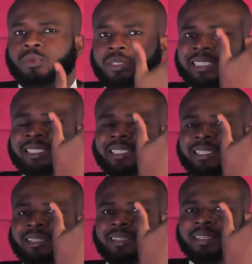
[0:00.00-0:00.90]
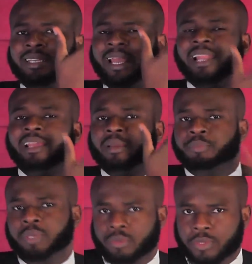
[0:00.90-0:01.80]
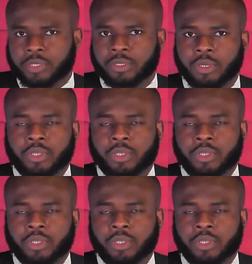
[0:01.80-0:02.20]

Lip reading: was earlier built.